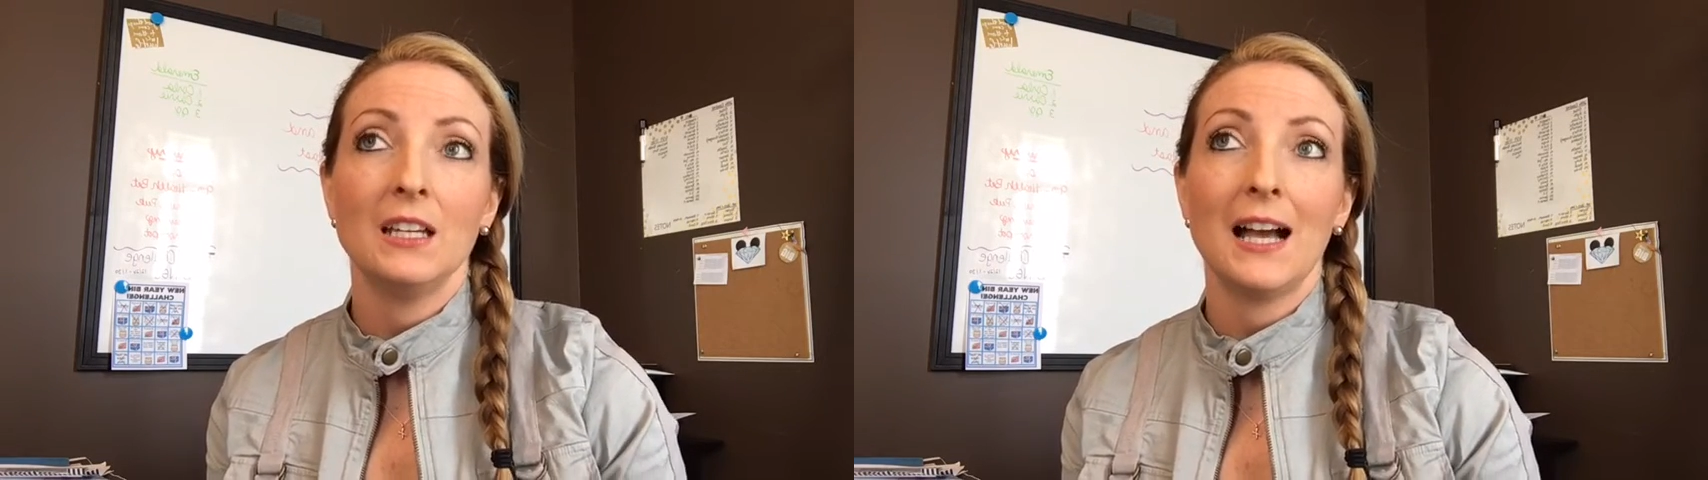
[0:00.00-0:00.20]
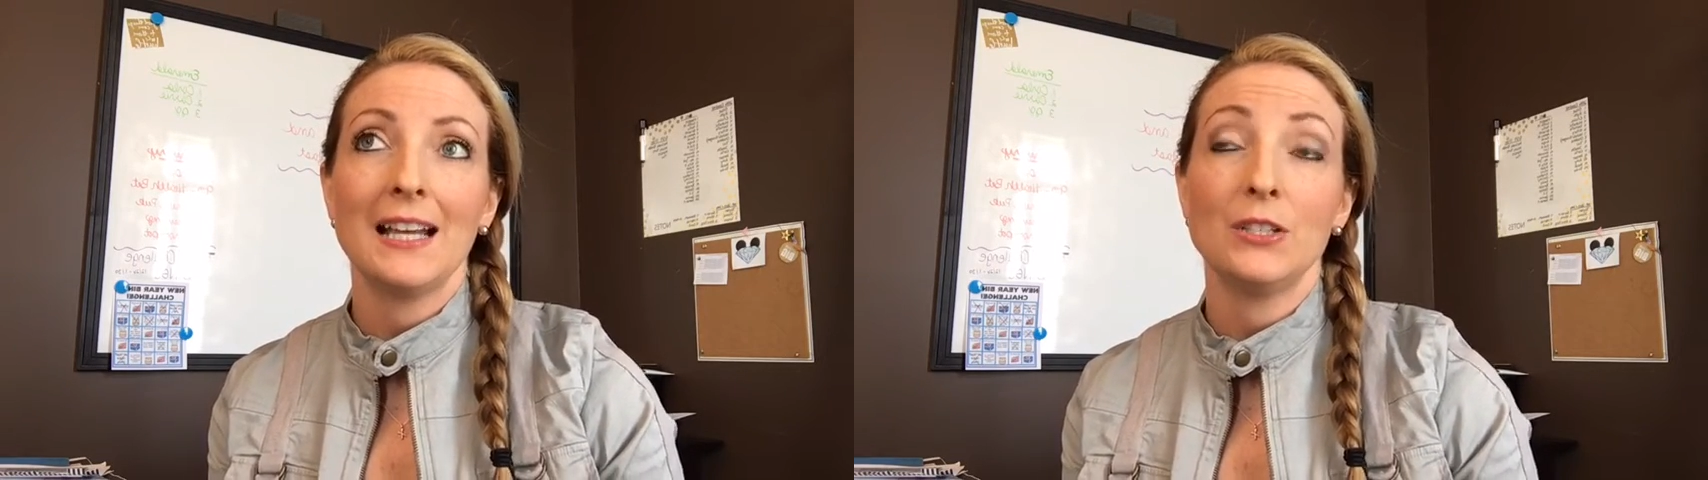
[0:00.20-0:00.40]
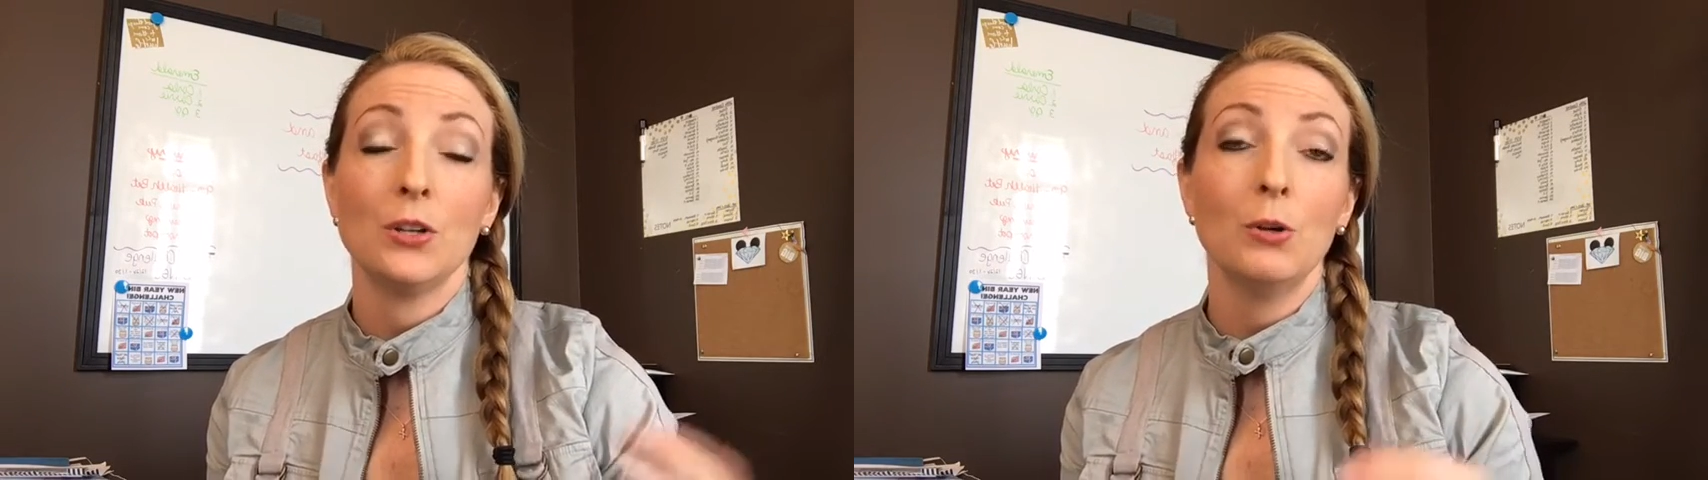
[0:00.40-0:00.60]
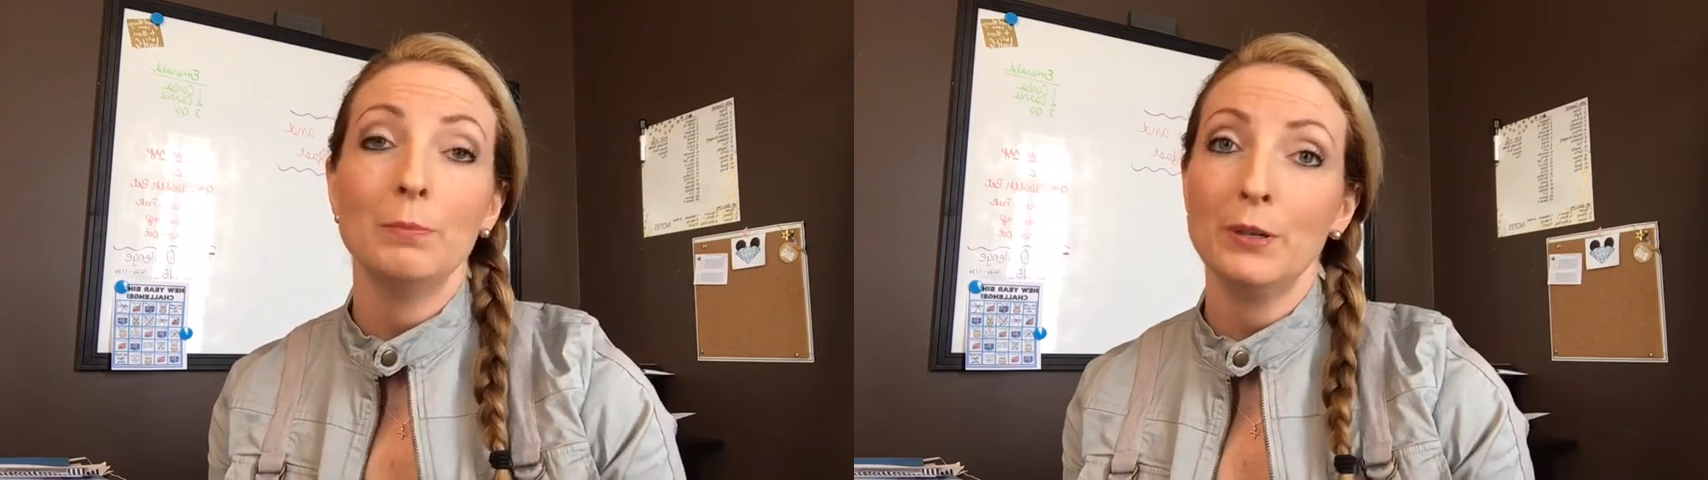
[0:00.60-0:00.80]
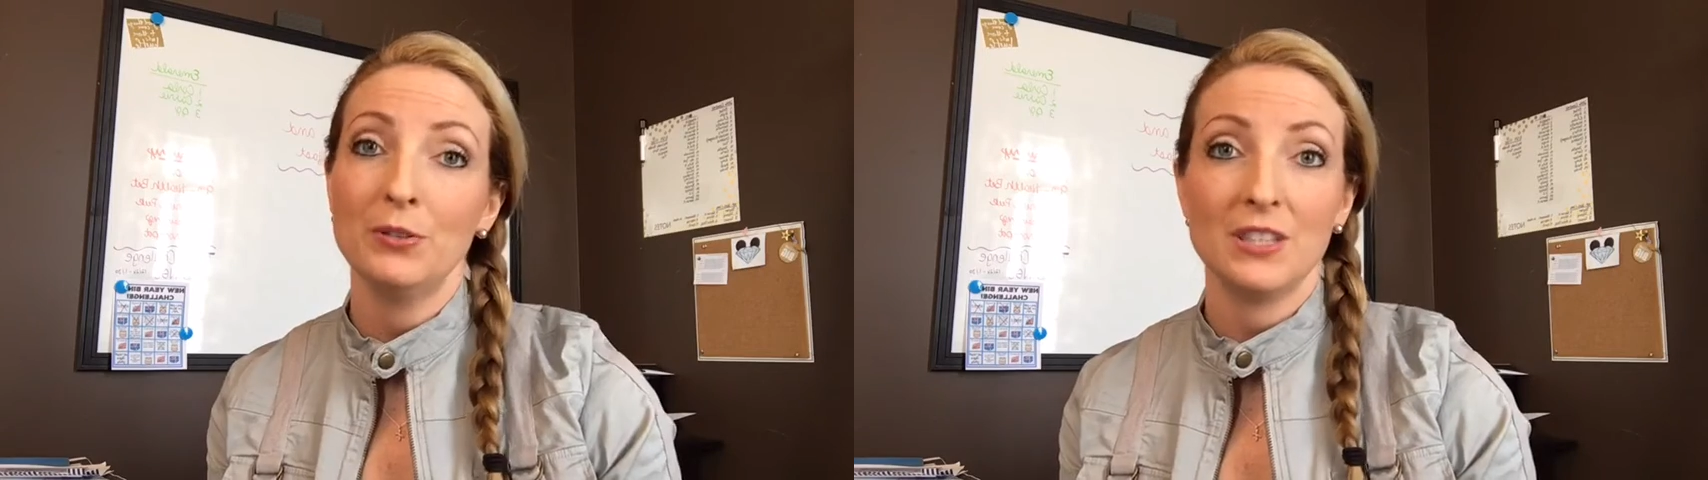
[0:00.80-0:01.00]
I
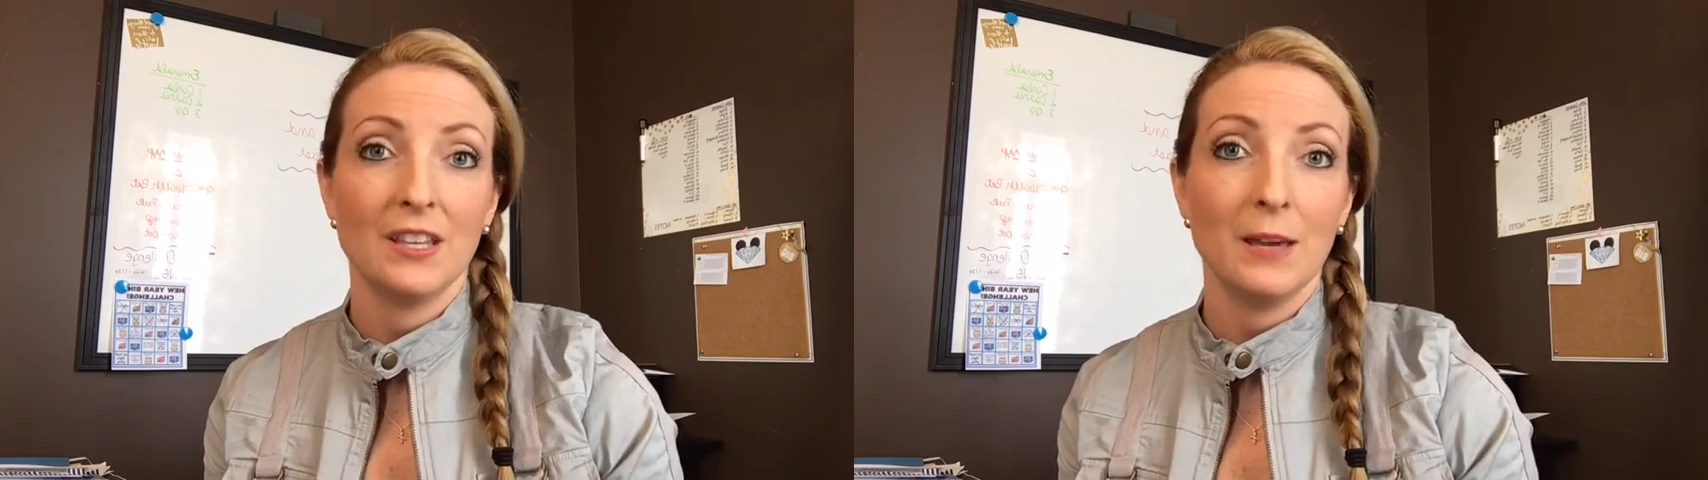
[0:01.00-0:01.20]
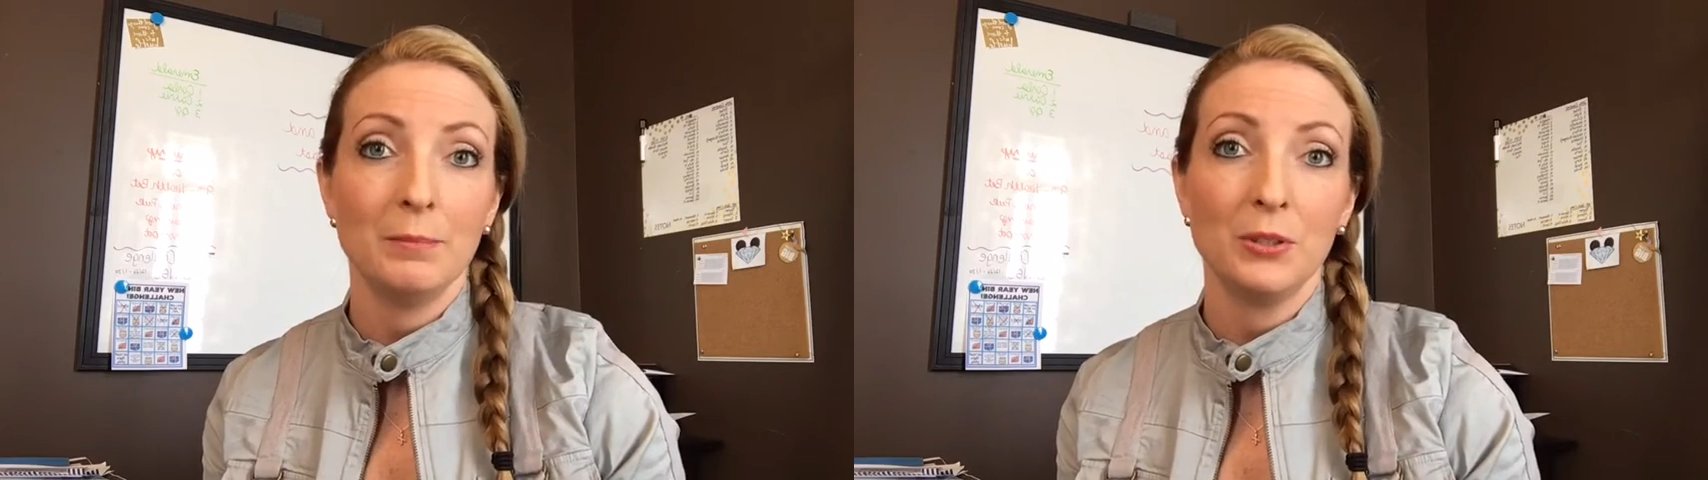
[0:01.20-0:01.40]
don't boost them.